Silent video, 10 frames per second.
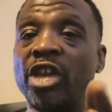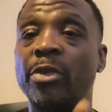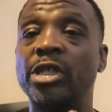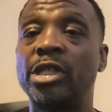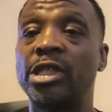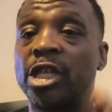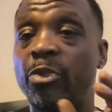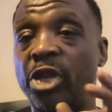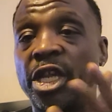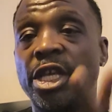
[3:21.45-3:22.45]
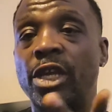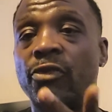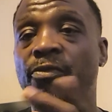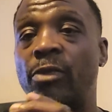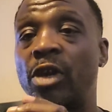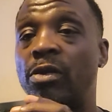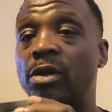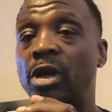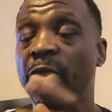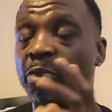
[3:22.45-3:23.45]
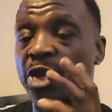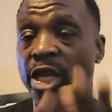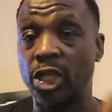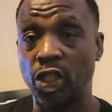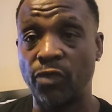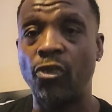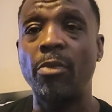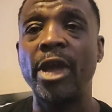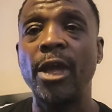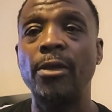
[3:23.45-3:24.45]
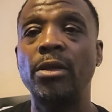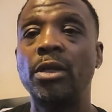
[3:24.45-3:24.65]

image is in a PNG format,